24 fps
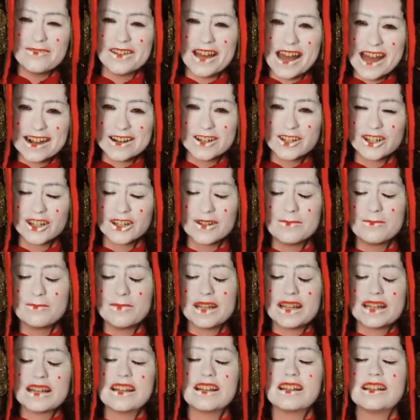action
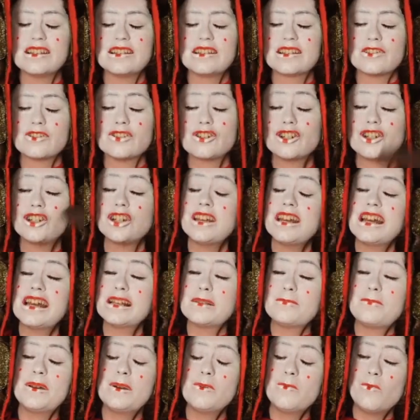because she has
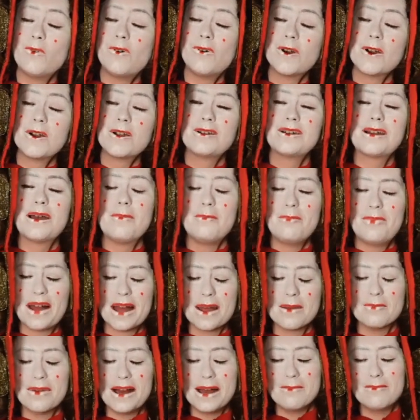been worn
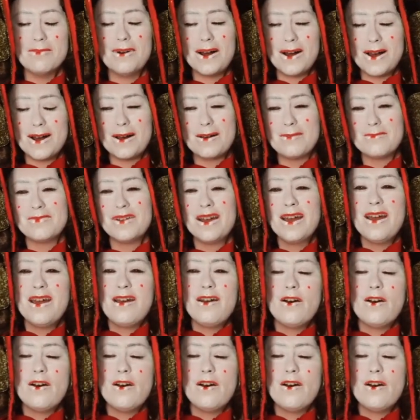by my mom